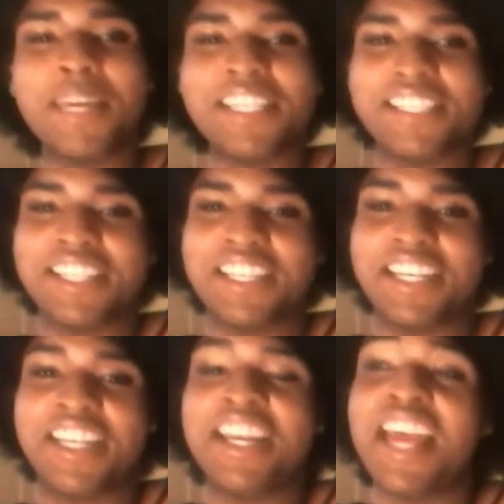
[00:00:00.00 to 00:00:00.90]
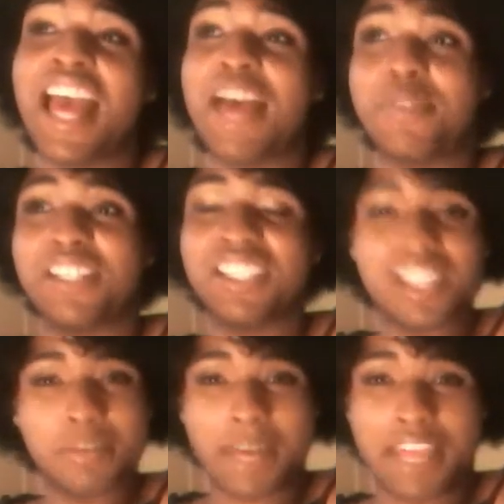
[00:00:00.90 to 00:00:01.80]
basically, I went
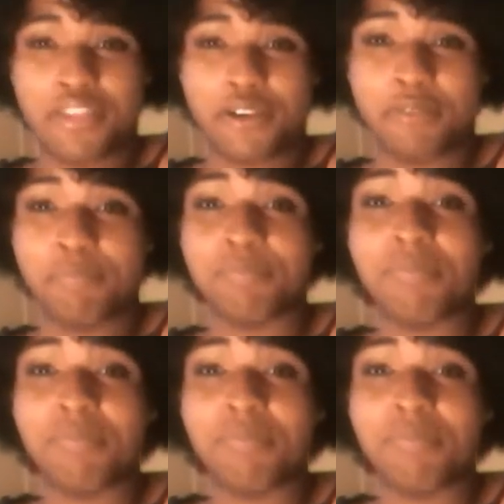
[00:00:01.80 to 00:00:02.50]
into the bathroom,